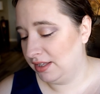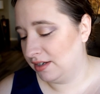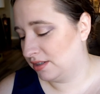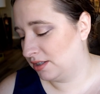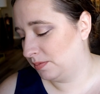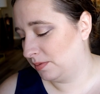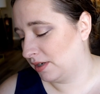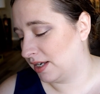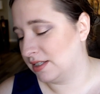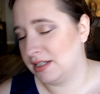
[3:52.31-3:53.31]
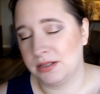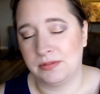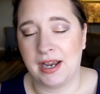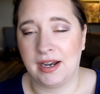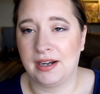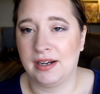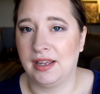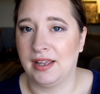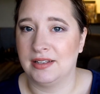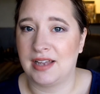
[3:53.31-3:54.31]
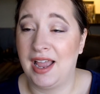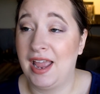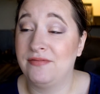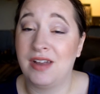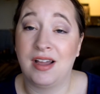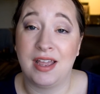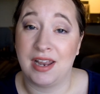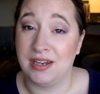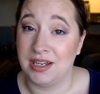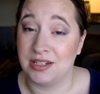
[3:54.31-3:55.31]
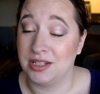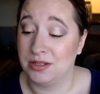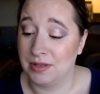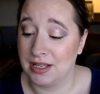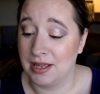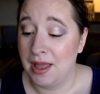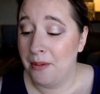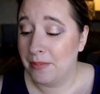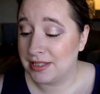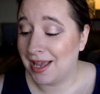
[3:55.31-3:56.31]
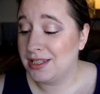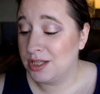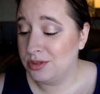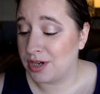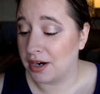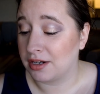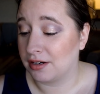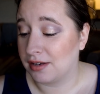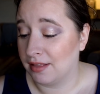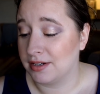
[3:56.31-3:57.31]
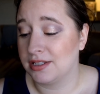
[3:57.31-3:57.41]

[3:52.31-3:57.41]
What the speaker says: They're super easy to wear, and I have not had any issues with it besides those darker colors.